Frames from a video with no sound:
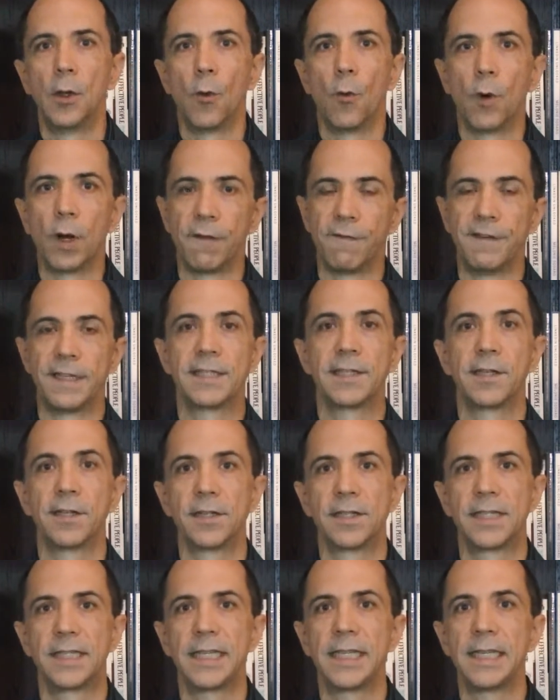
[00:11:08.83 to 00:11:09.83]
What a
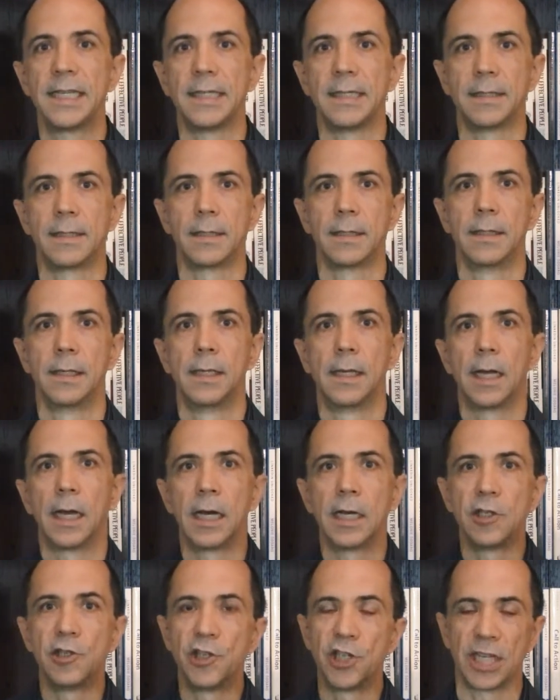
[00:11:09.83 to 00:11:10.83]
visitor sees
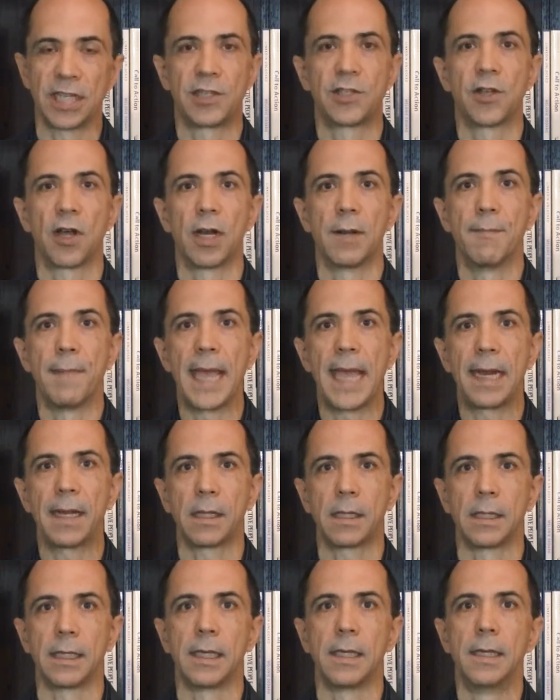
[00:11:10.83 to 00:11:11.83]
adjusts
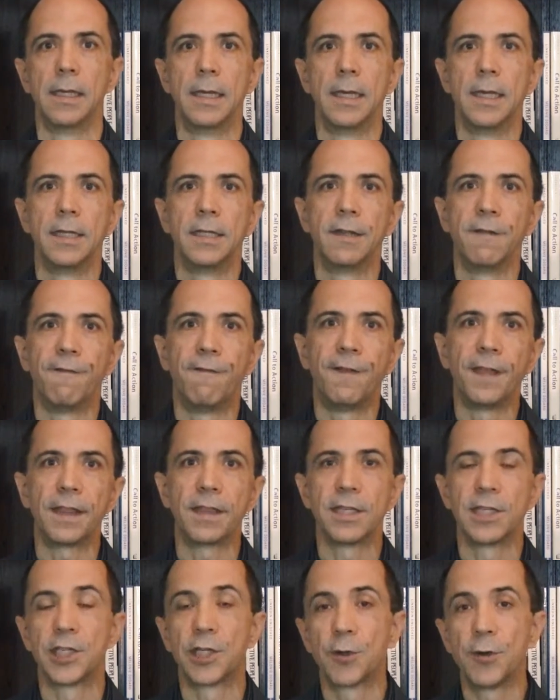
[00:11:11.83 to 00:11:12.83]
automatically to fit
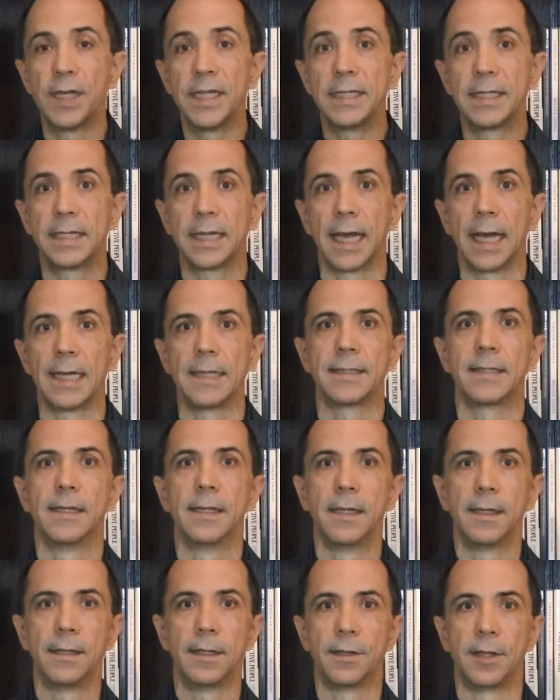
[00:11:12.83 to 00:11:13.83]
the screen size
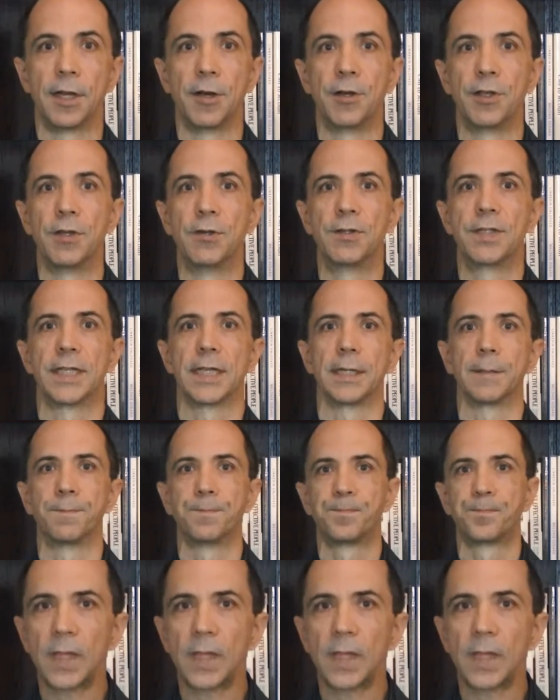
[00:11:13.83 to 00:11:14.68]
that they're using.